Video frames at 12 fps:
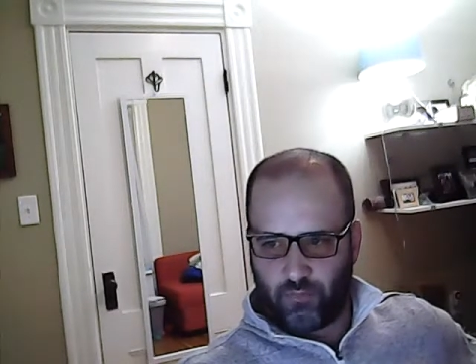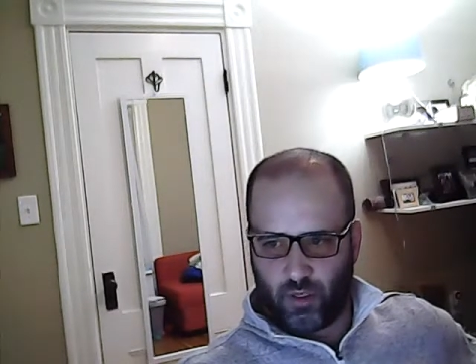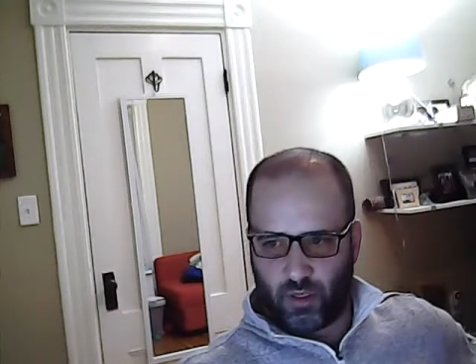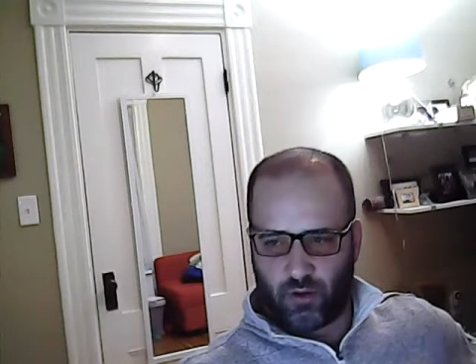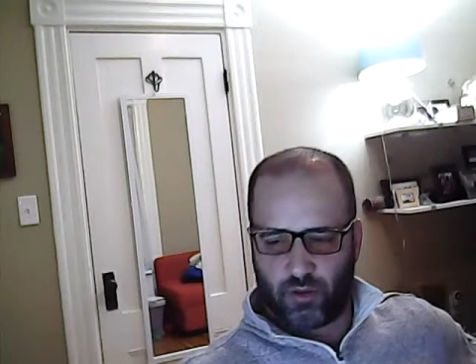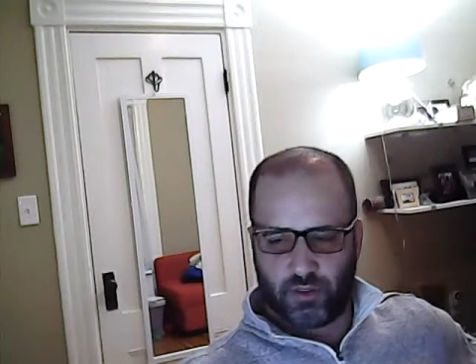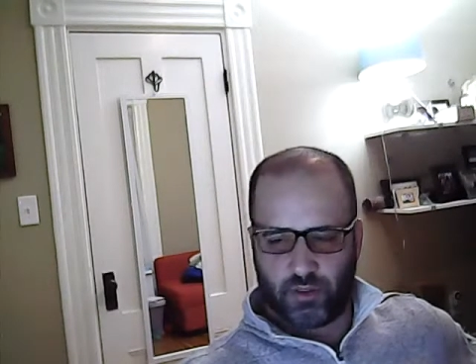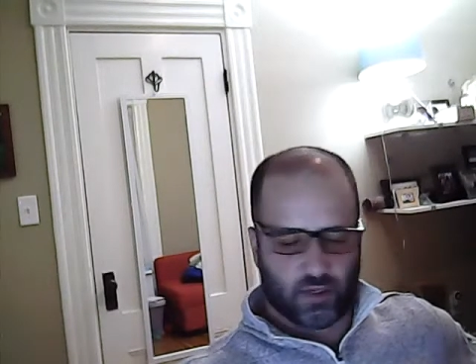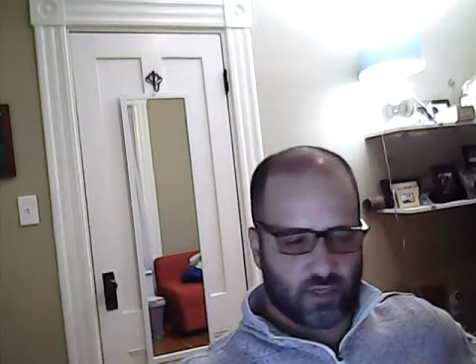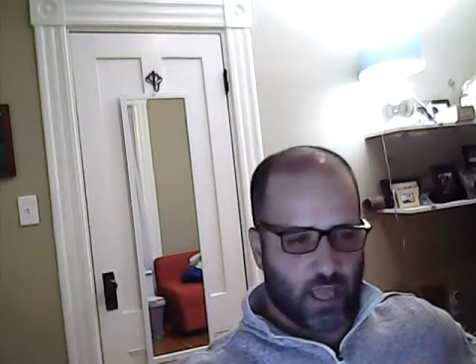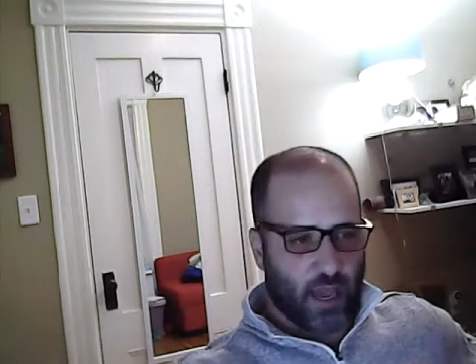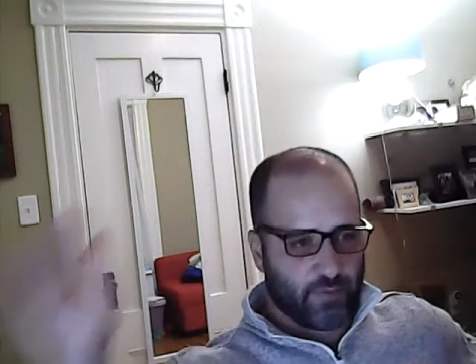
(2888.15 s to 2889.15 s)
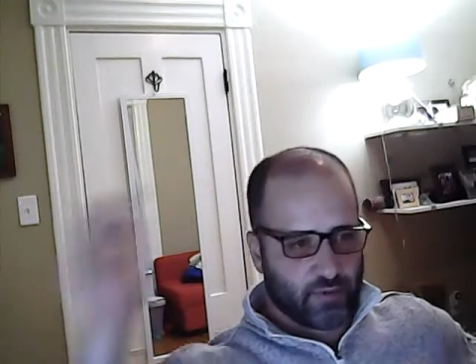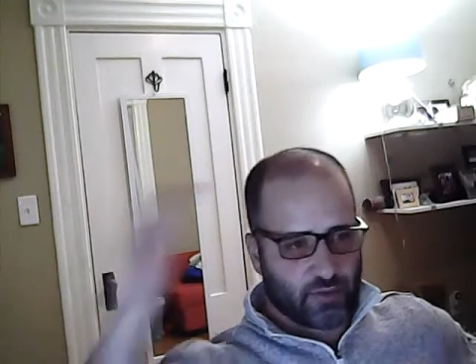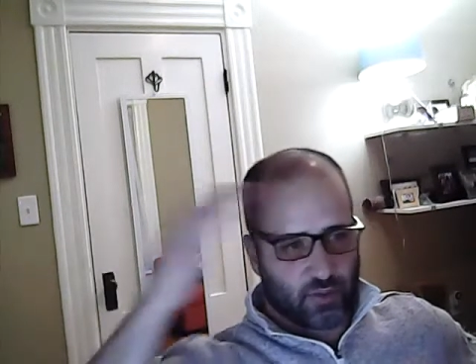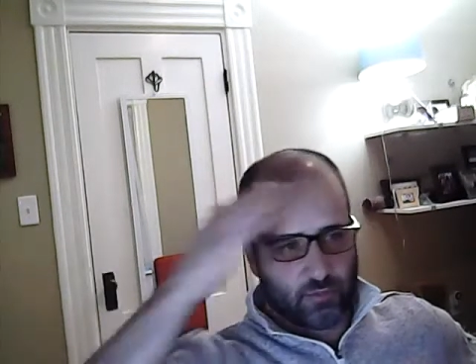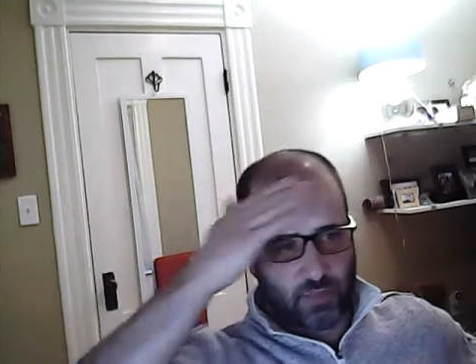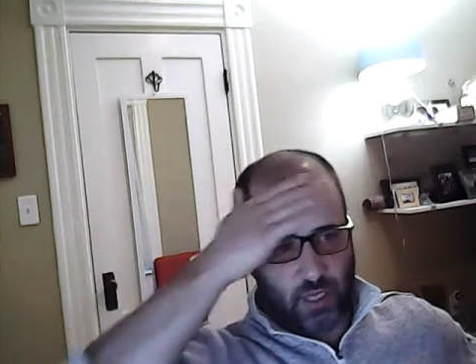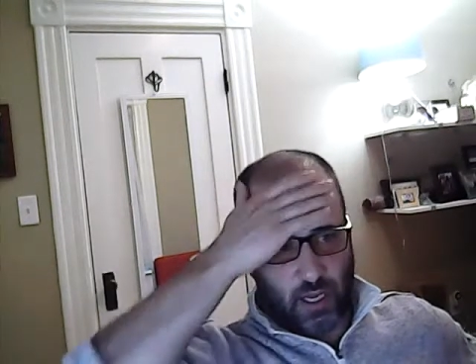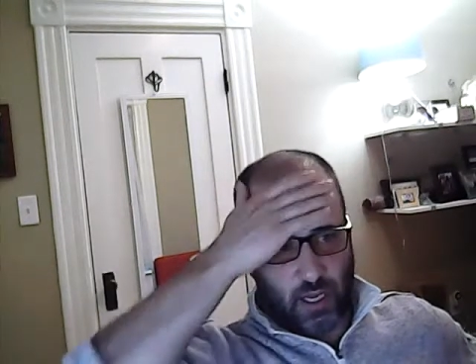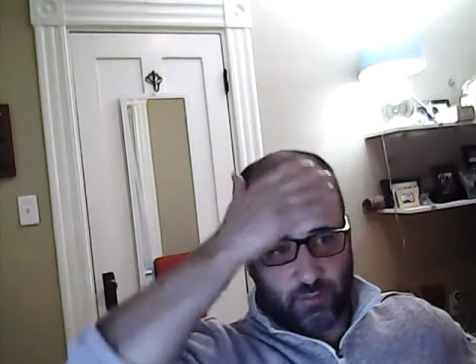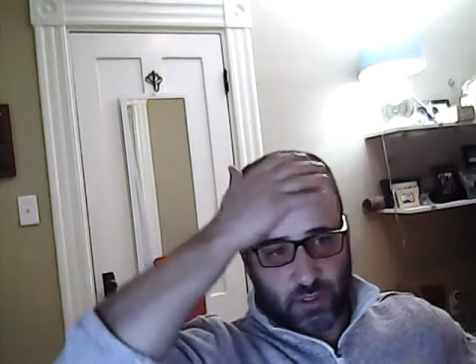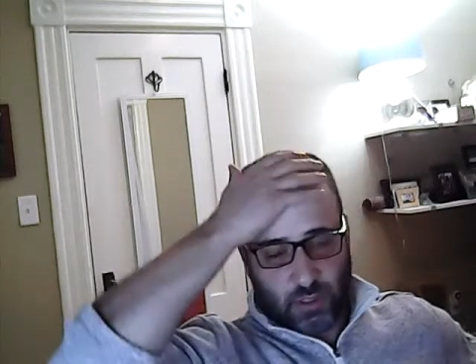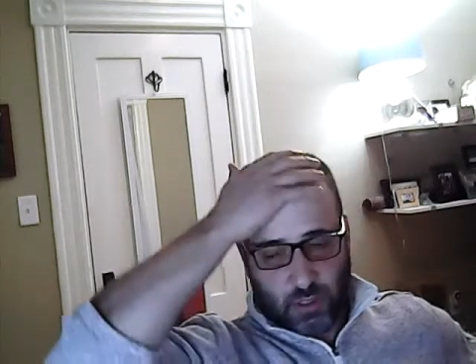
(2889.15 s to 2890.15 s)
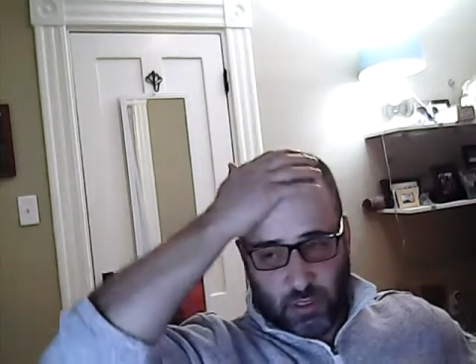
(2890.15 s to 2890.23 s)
It does happen sometimes.